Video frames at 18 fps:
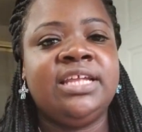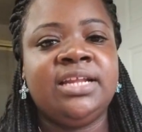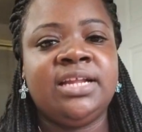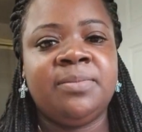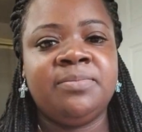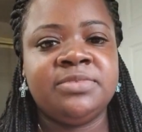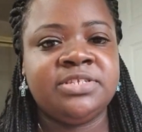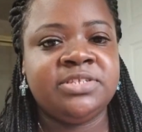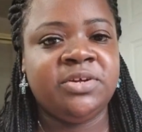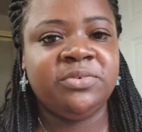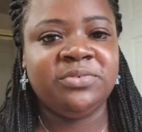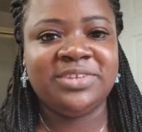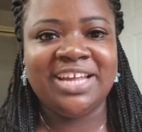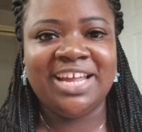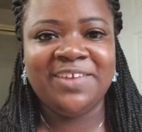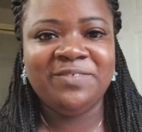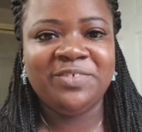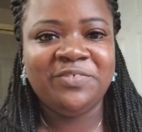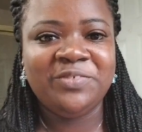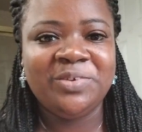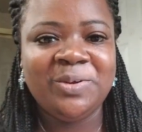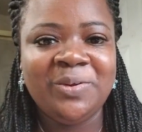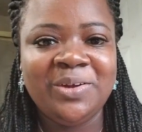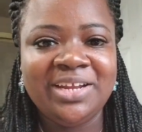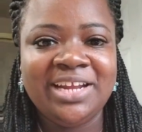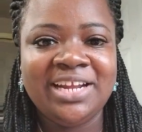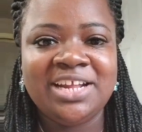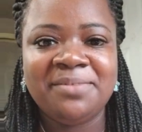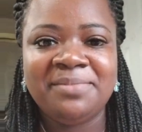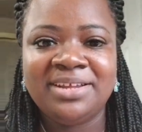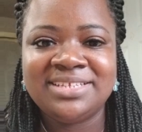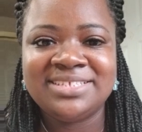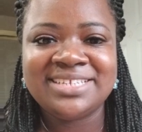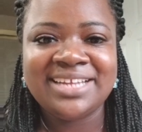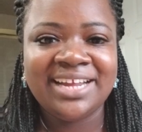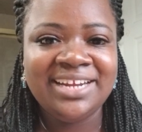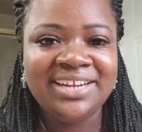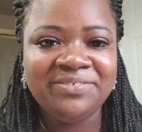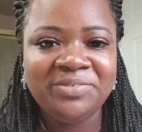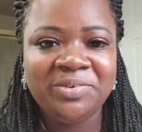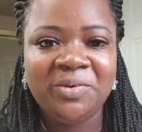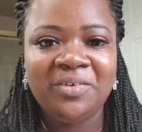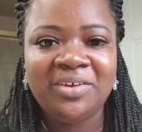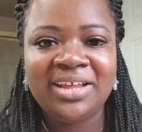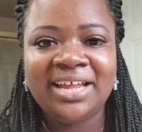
and I'm so thankful for it, and I'm excited for it,